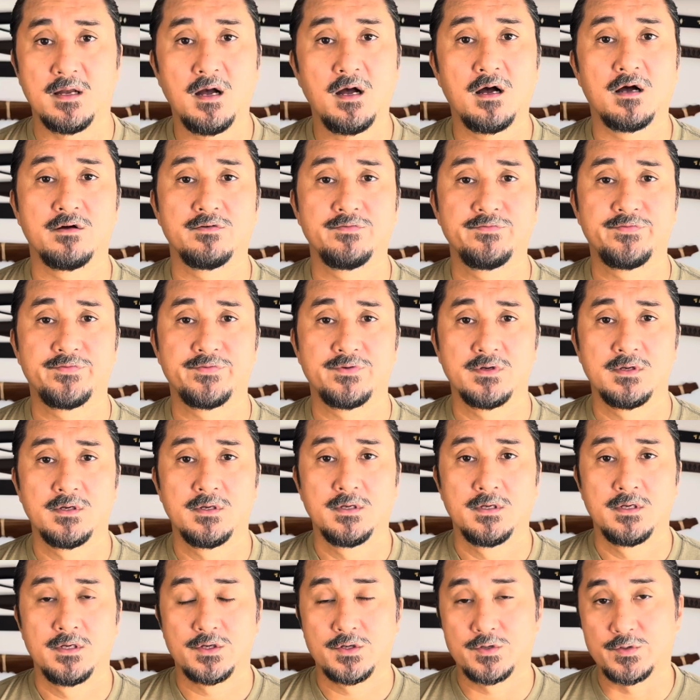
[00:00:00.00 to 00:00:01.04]
of
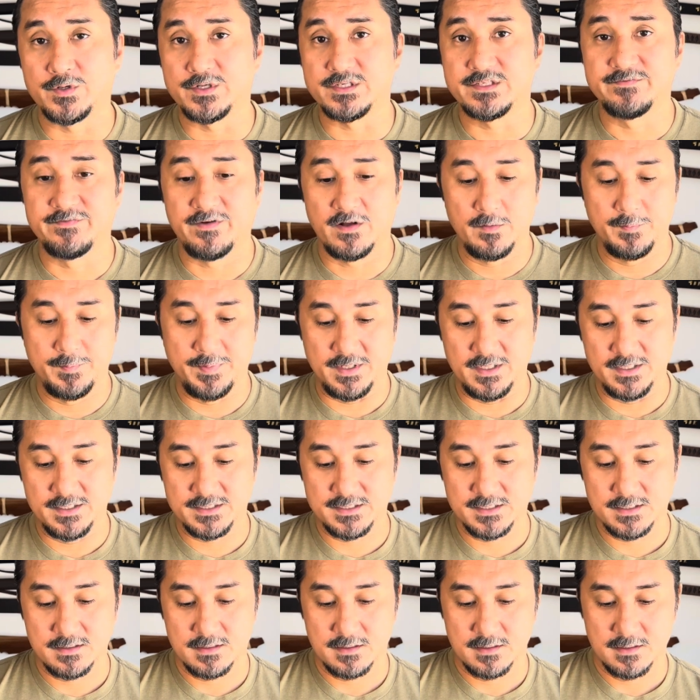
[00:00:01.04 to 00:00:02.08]
Chris
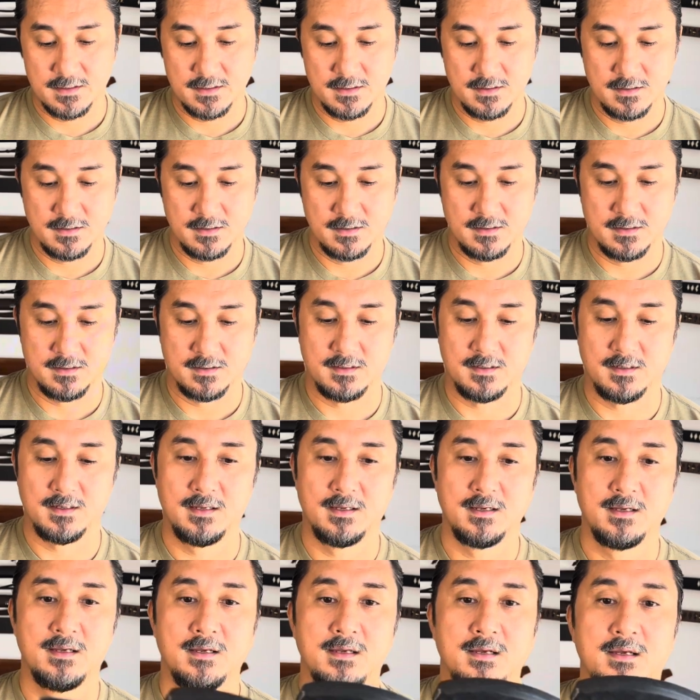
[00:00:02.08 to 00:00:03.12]
Volpes,
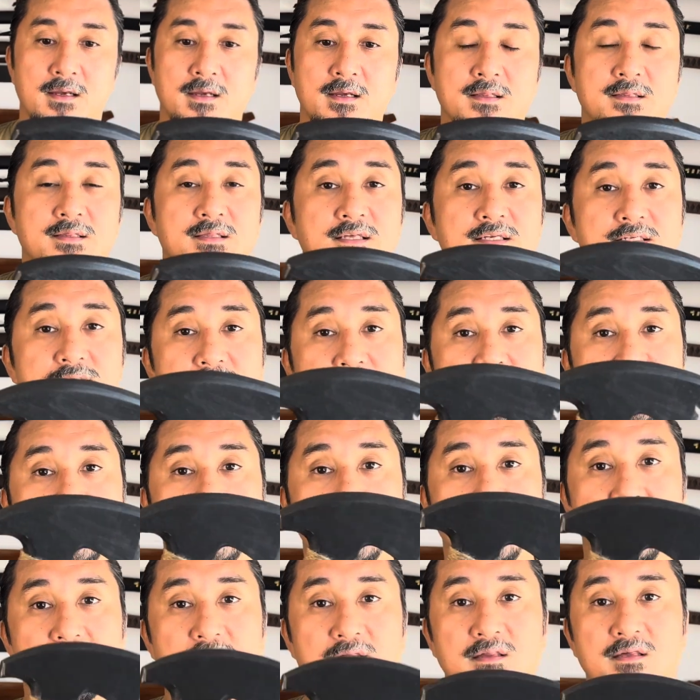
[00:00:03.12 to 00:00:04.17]
this
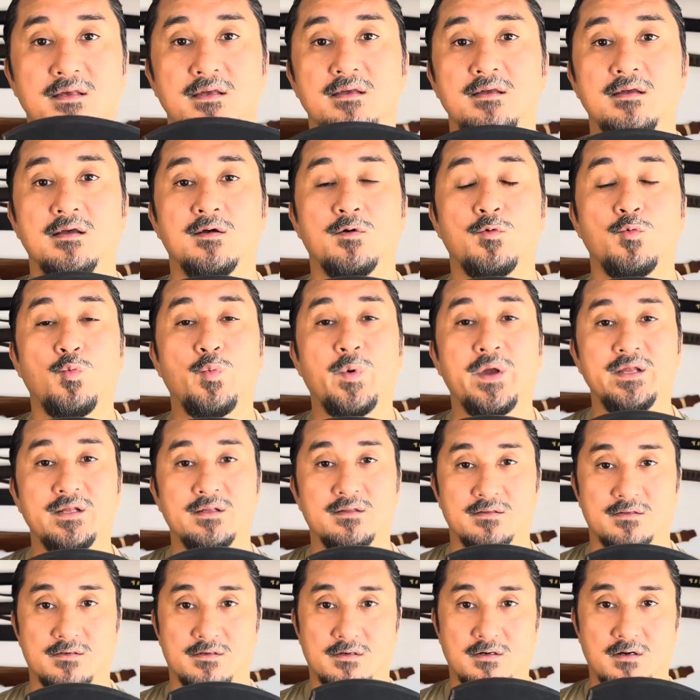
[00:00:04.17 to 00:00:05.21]
is the
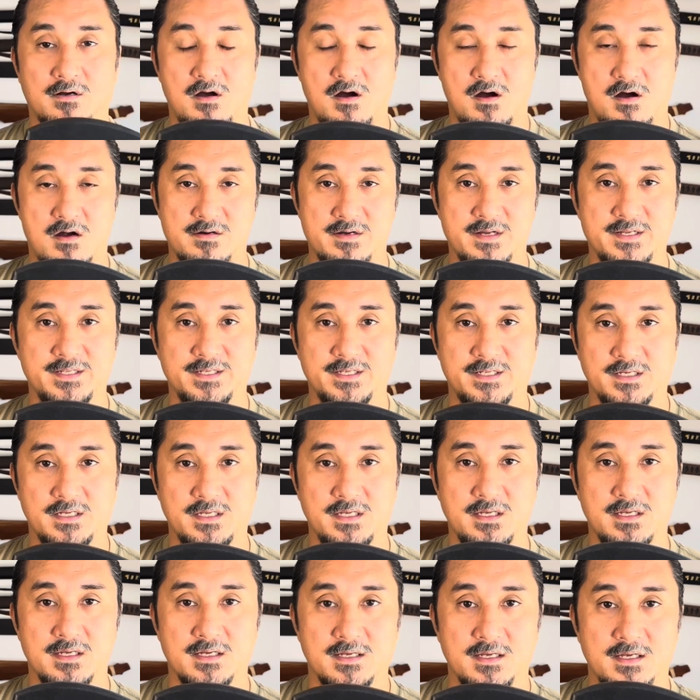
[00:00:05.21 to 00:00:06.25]
Winkler
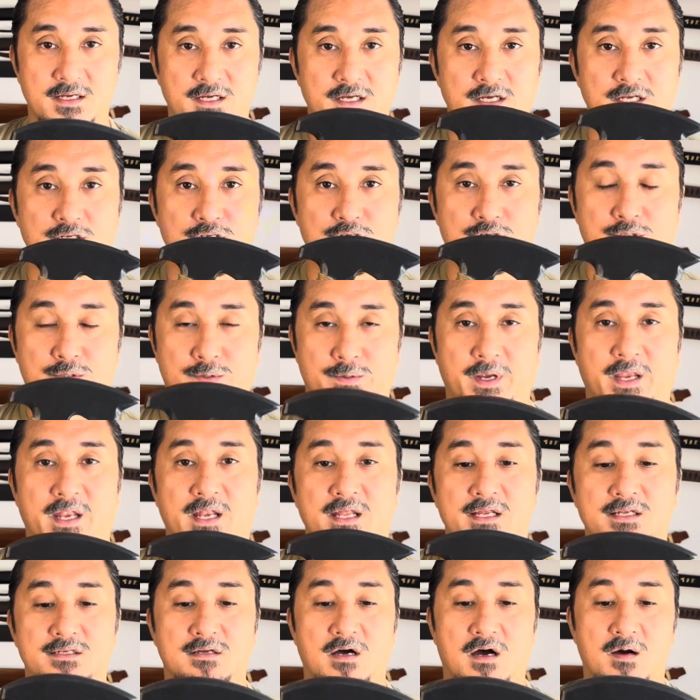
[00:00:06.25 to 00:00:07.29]
R&D
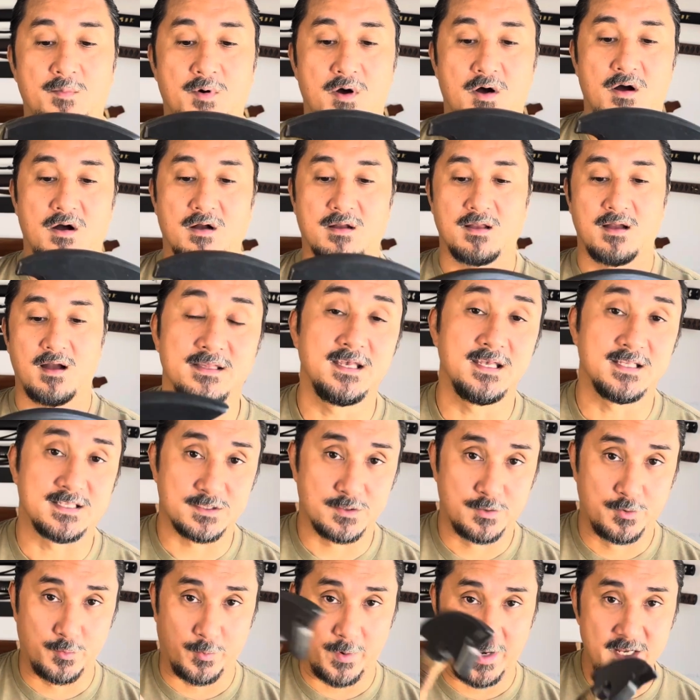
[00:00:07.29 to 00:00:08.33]
training tomahawk. It's
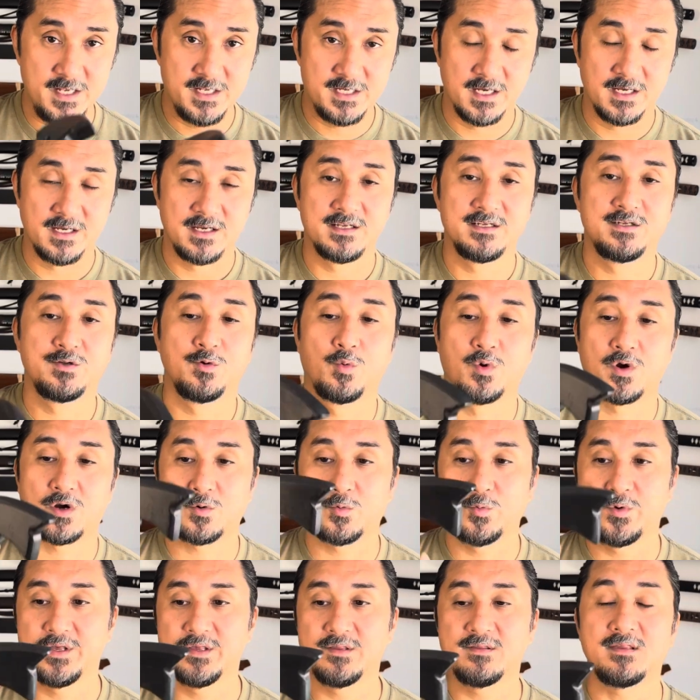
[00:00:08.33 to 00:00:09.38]
great to work
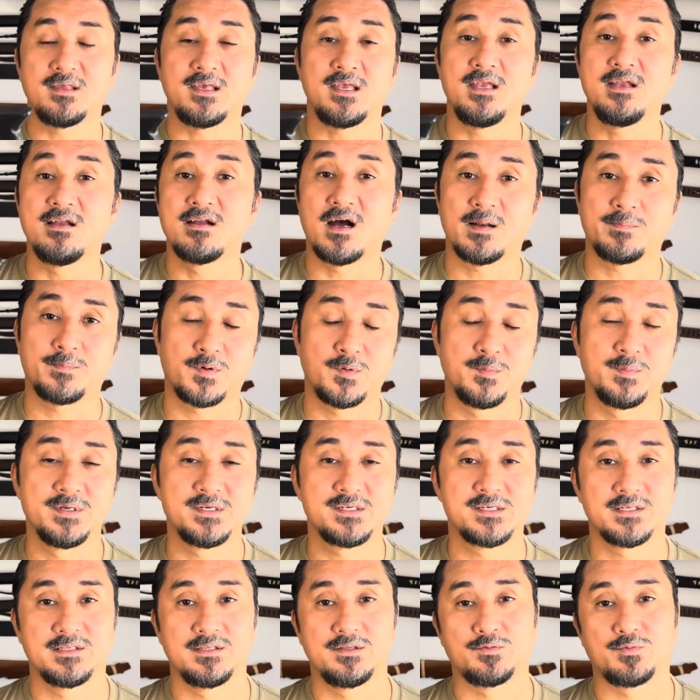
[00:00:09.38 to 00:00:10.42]
with. He got
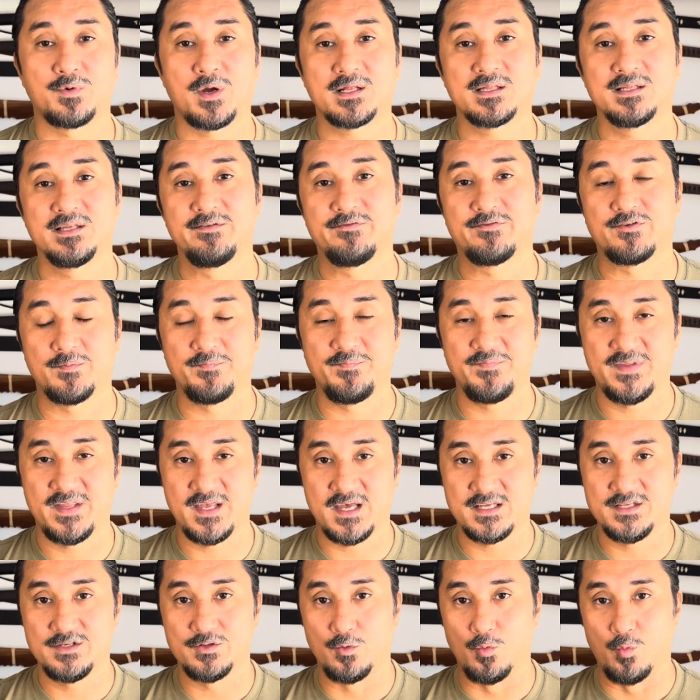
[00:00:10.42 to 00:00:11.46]
permission directly from
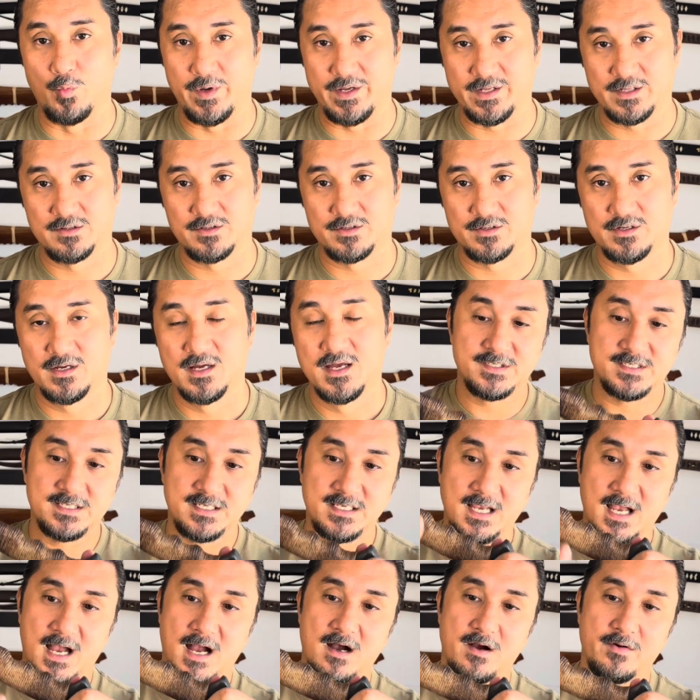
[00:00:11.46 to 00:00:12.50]
Daniel Winkler. See
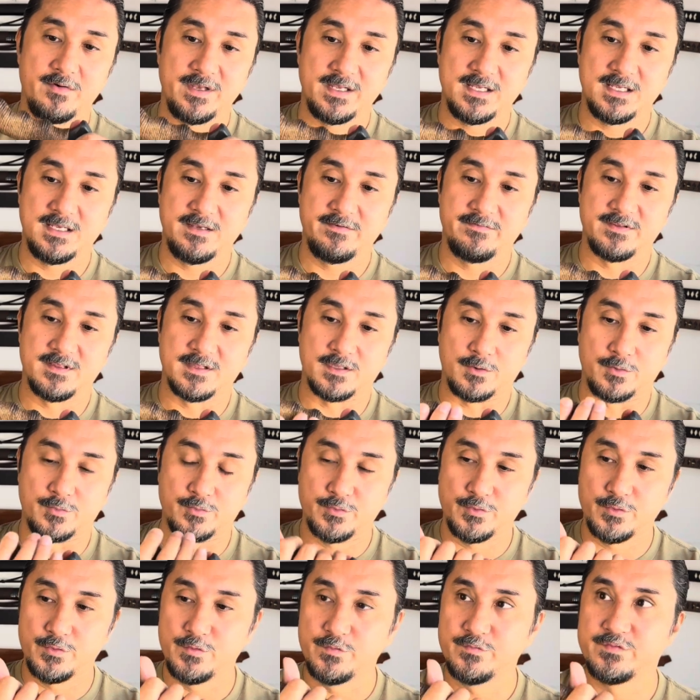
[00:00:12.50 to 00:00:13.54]
how even the
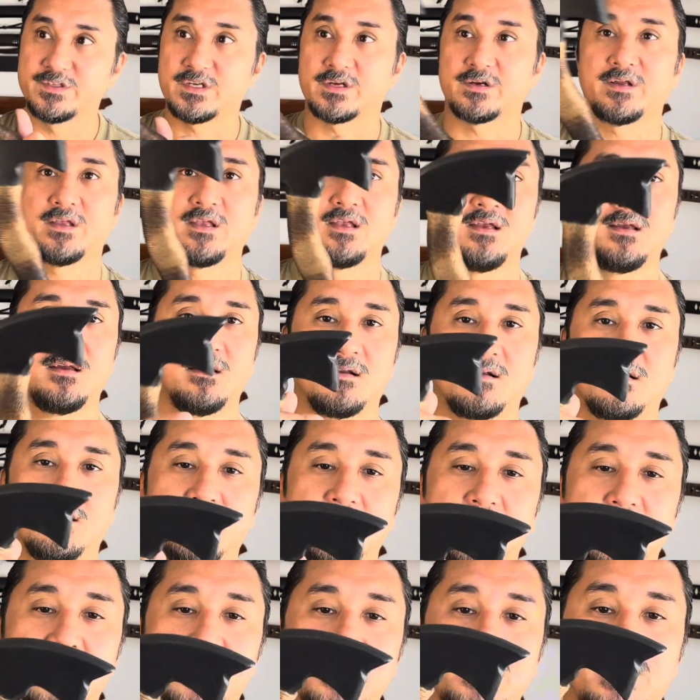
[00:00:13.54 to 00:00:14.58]
grooves are here.
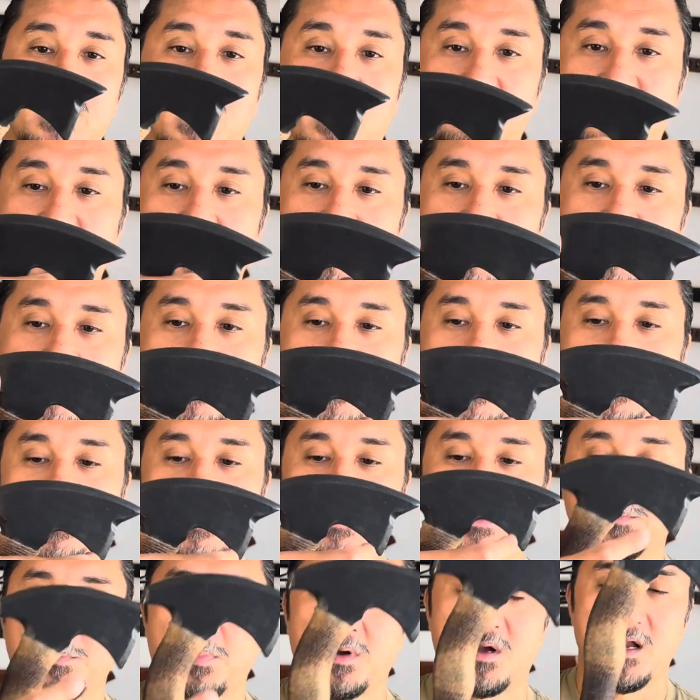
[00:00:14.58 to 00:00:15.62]
You have the front
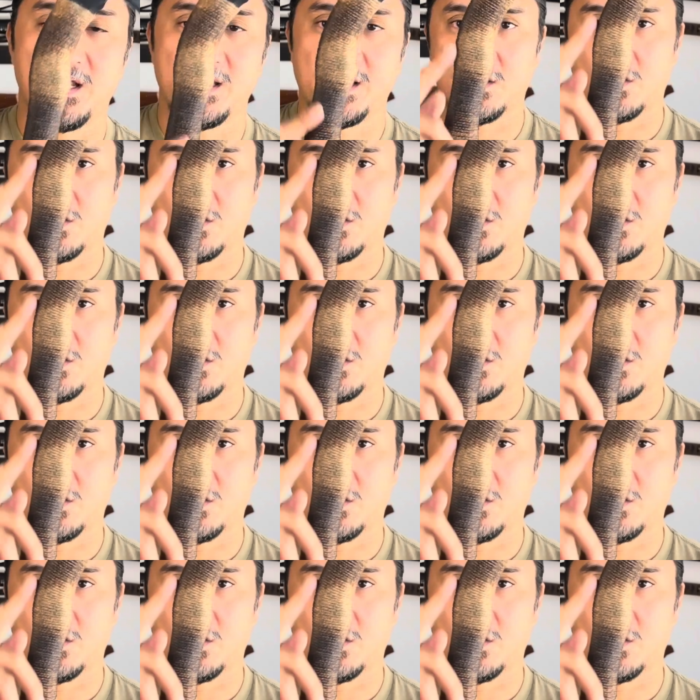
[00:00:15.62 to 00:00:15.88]
spike,